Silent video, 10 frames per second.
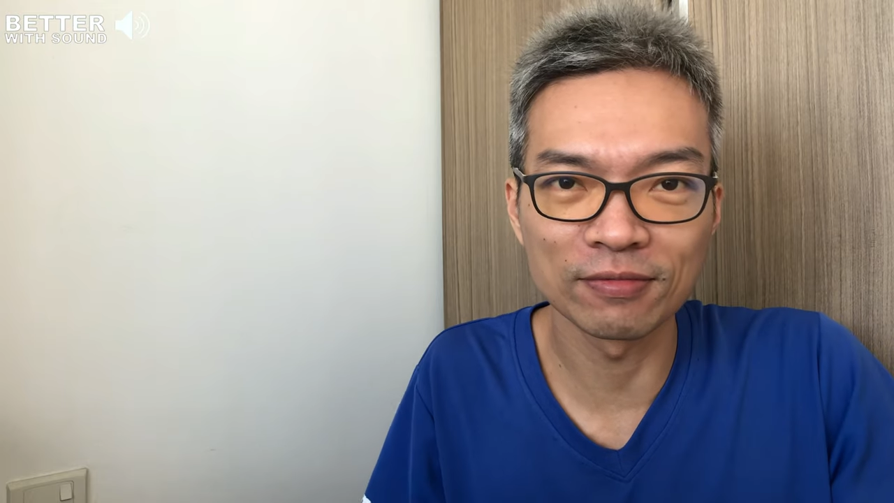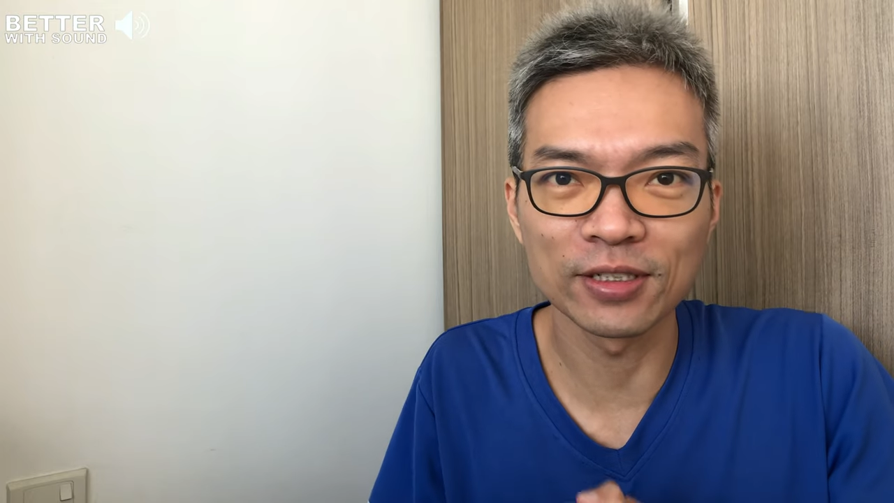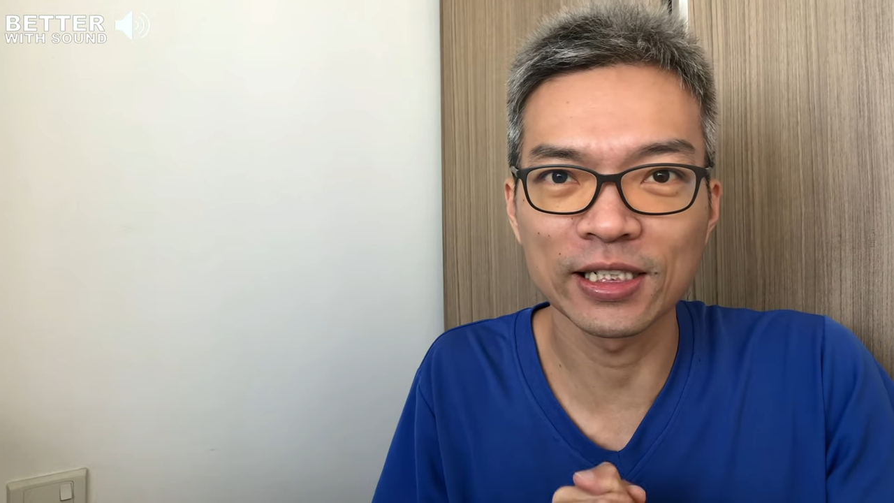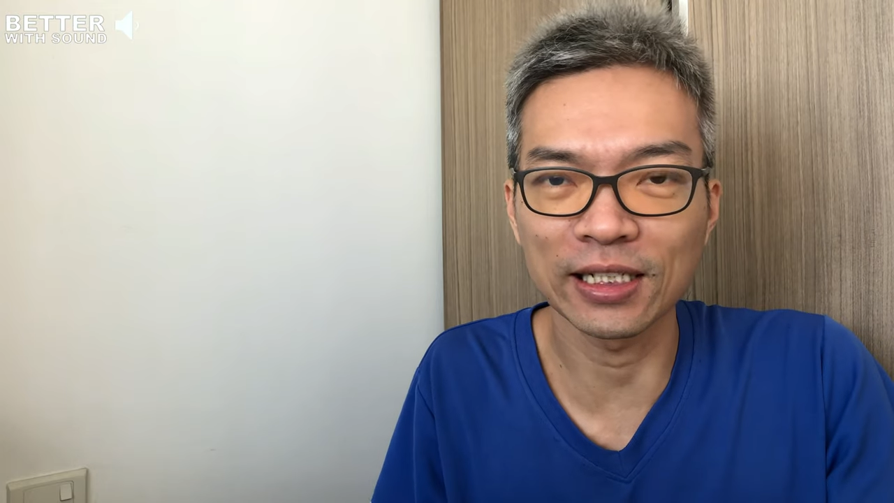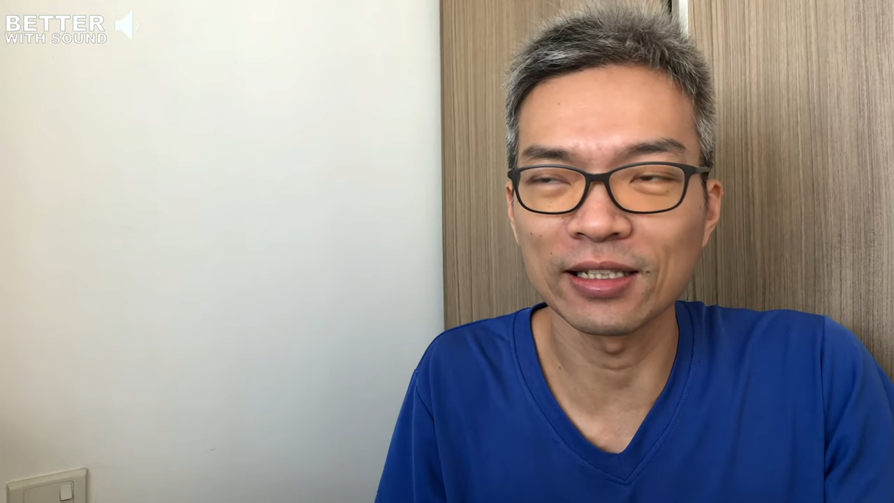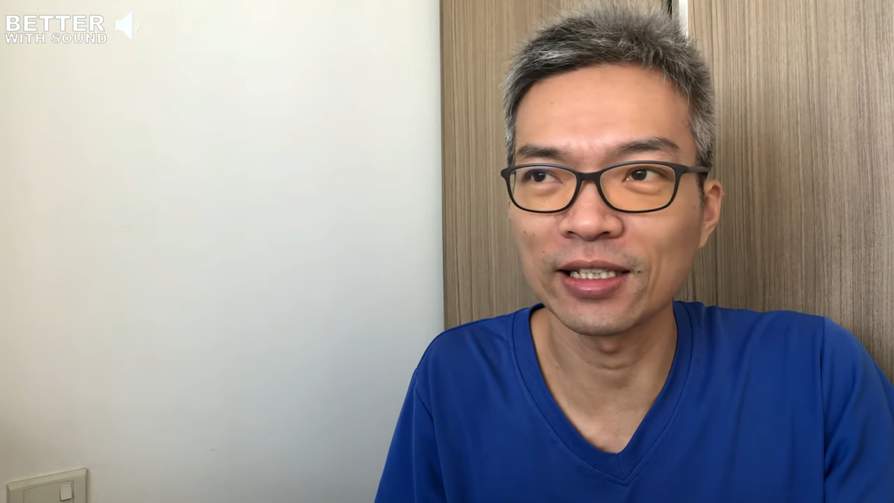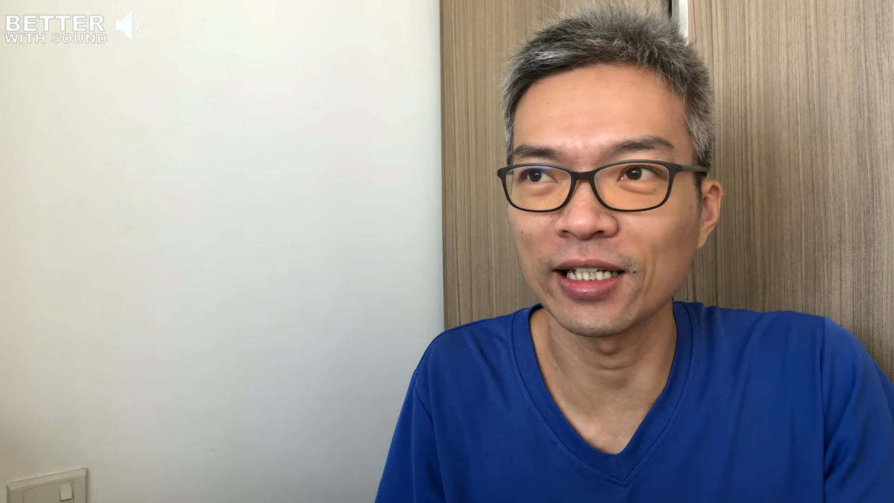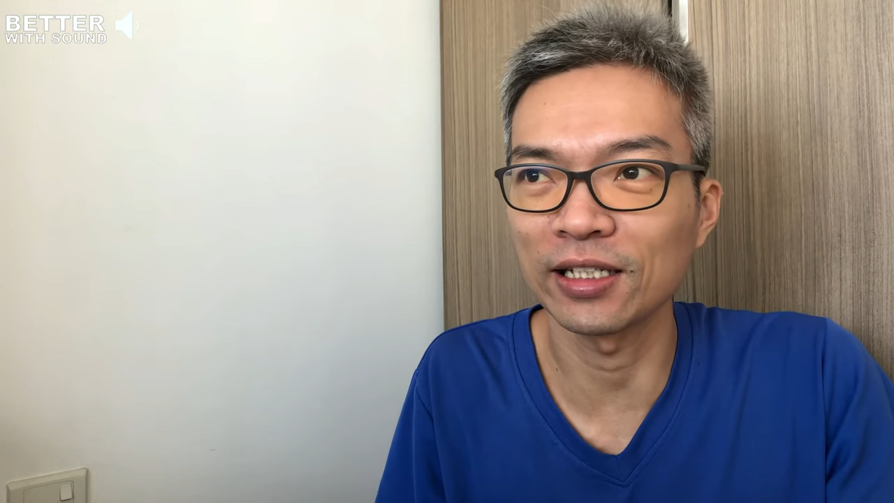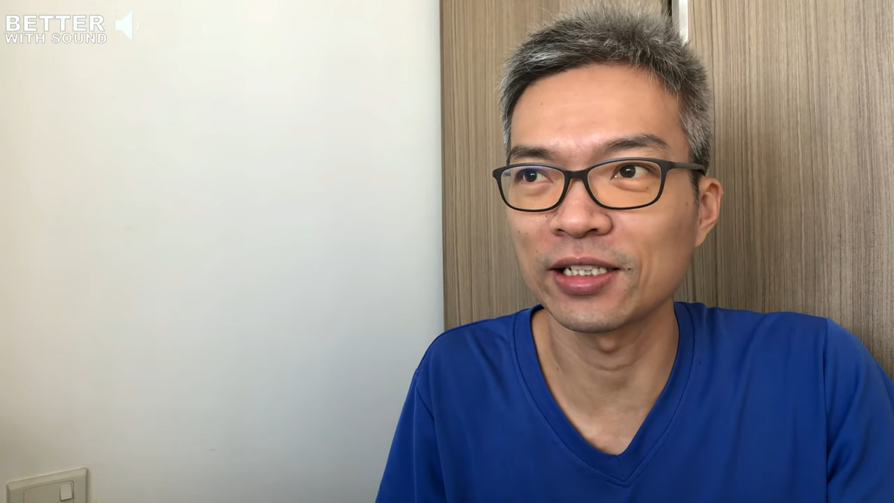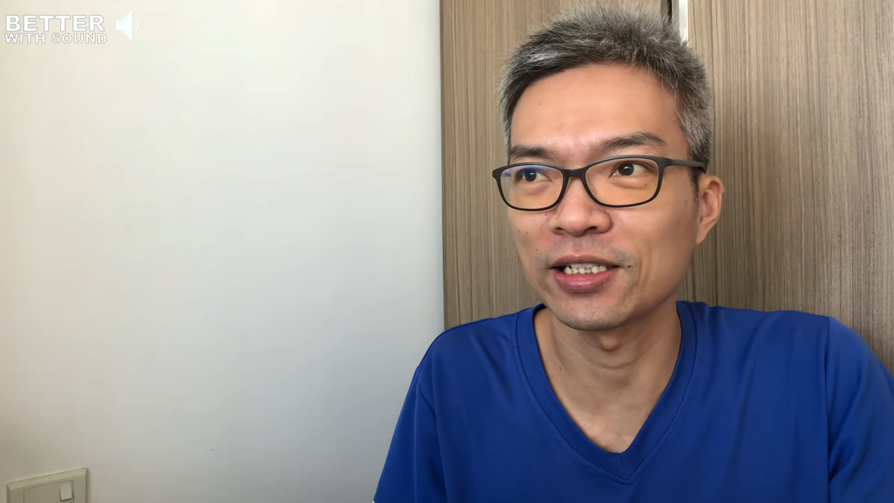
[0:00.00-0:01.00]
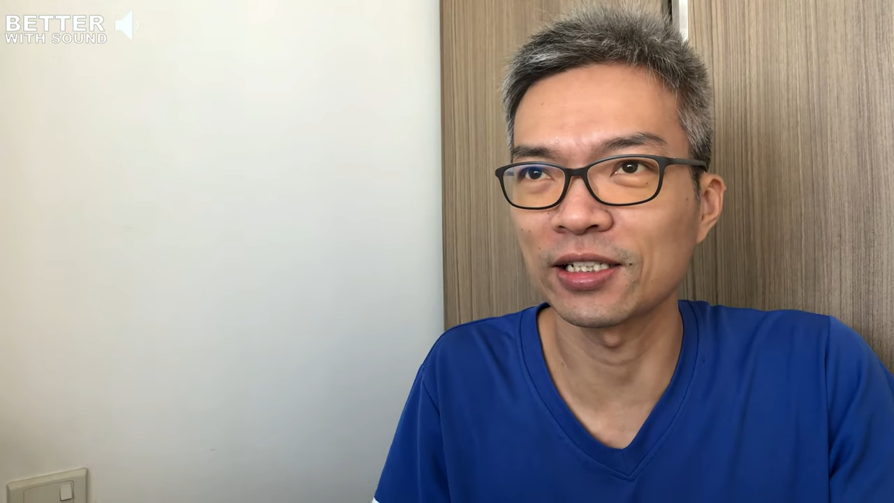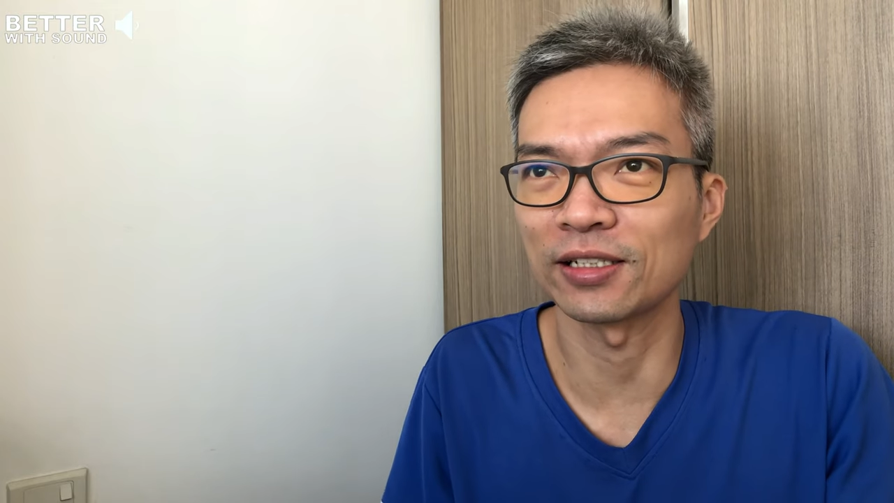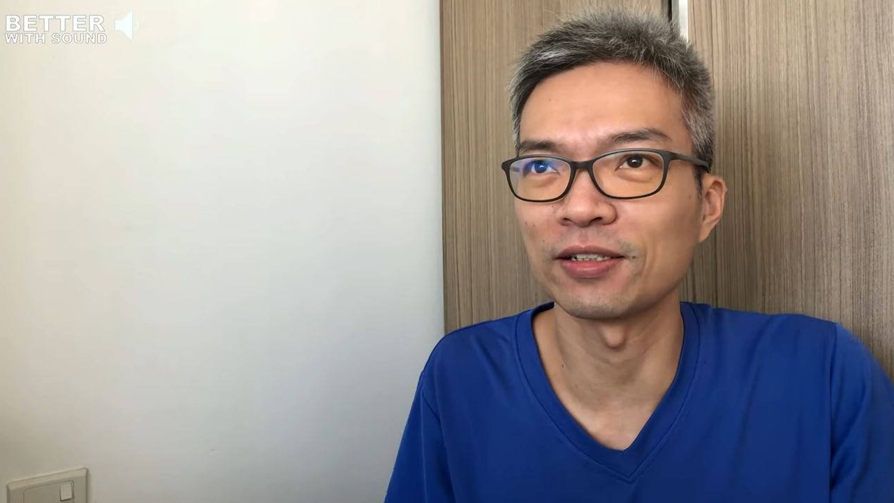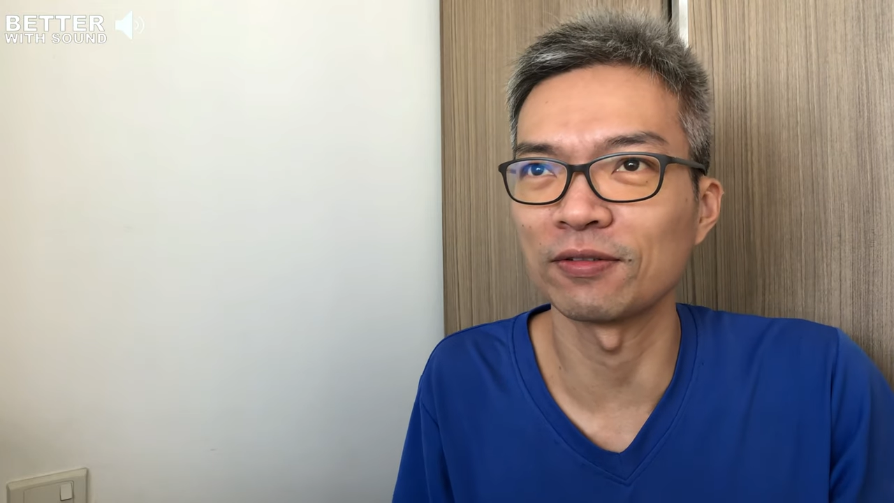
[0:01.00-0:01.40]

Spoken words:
Suntec's